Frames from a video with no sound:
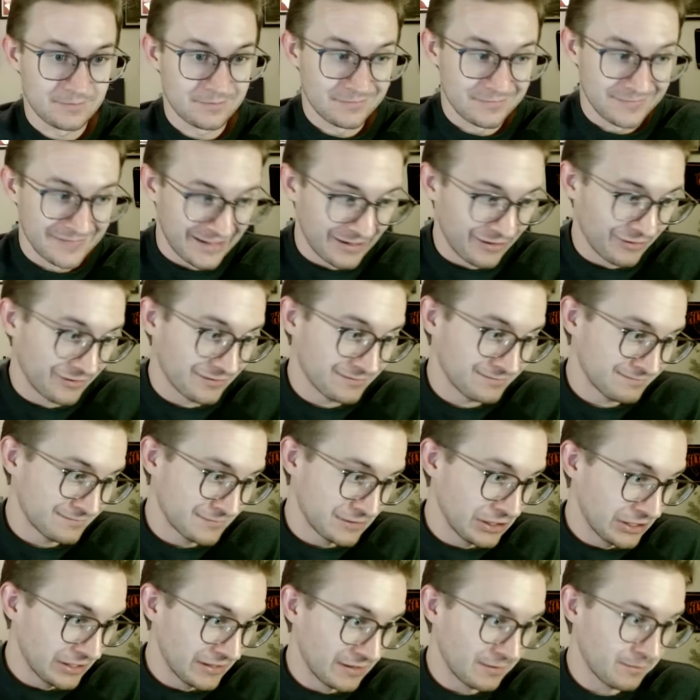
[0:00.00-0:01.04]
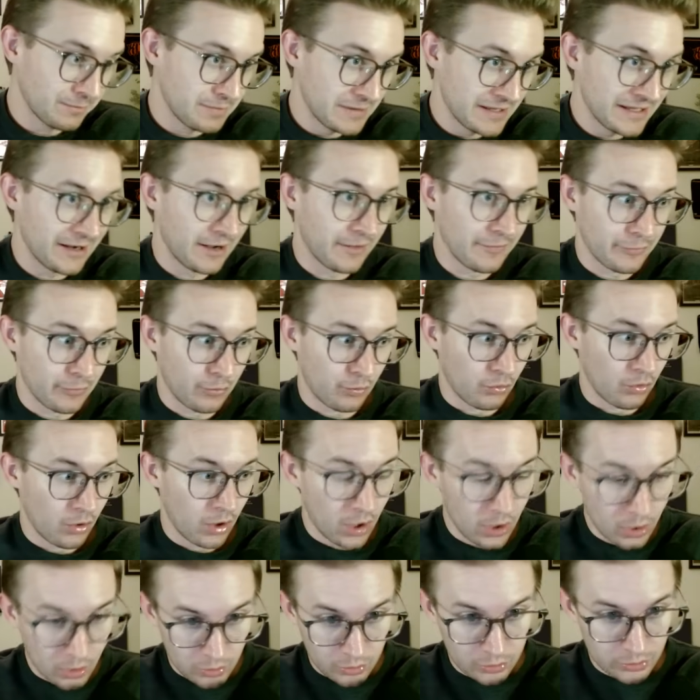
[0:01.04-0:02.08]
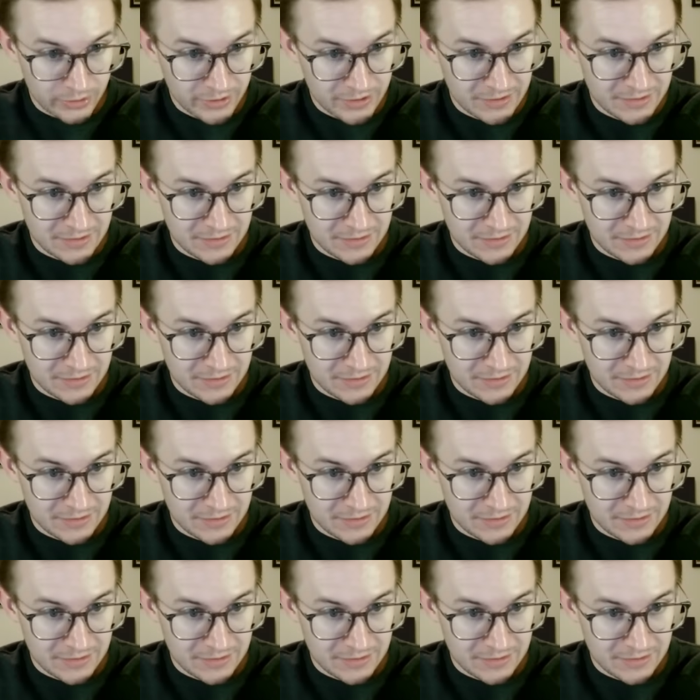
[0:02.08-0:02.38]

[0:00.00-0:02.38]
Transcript: They're going to be on the road